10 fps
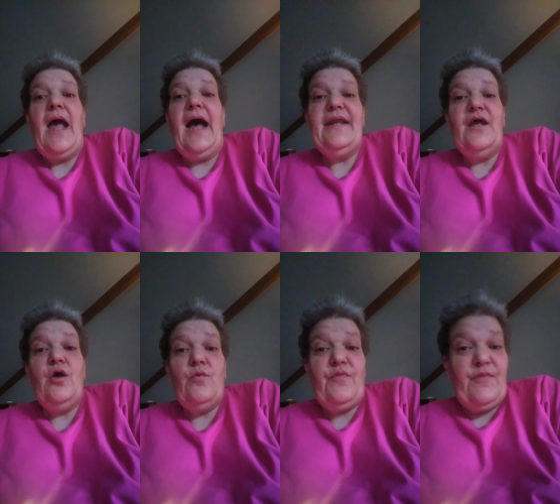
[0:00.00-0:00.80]
I
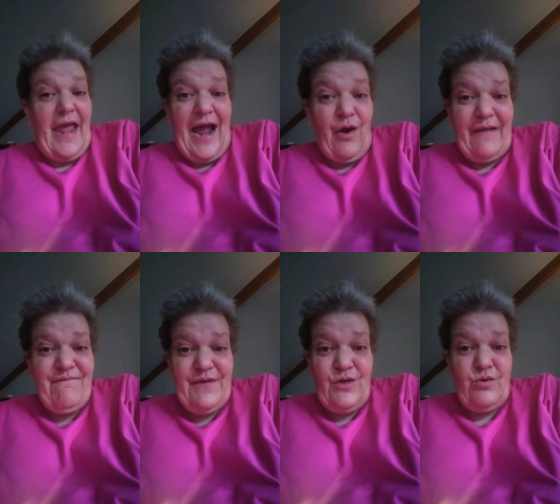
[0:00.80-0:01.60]
know how I
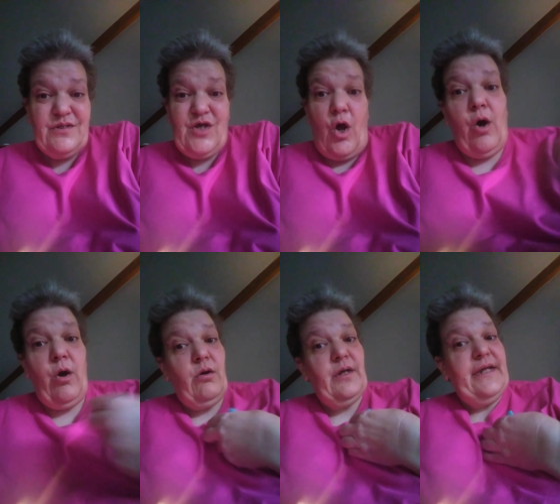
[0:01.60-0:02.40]
feel is
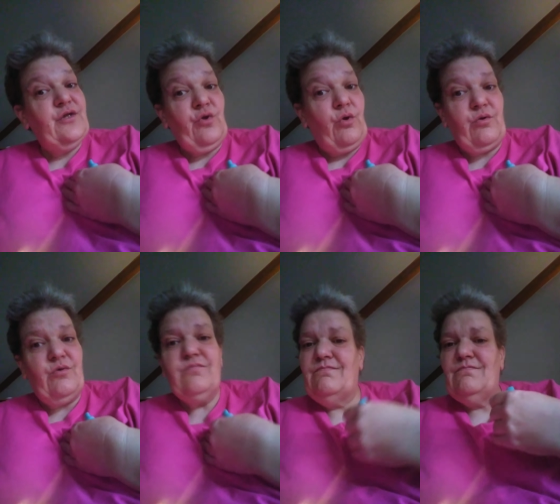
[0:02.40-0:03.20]
all internal.